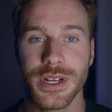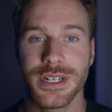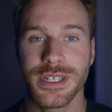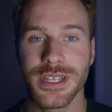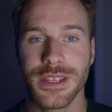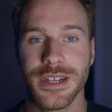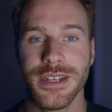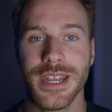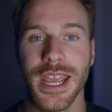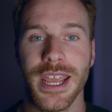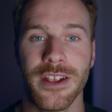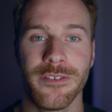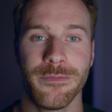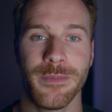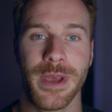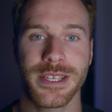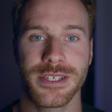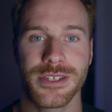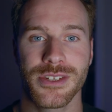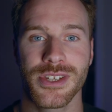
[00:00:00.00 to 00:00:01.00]
into the native
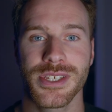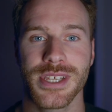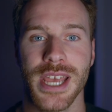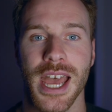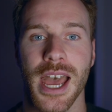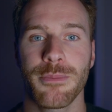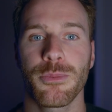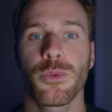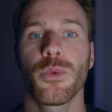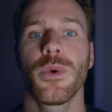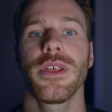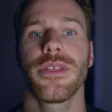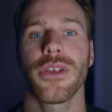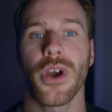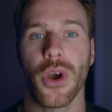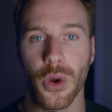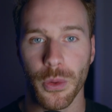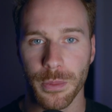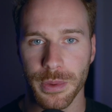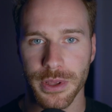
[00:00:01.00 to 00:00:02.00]
Messages app with
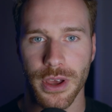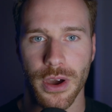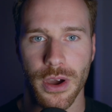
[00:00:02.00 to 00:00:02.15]
open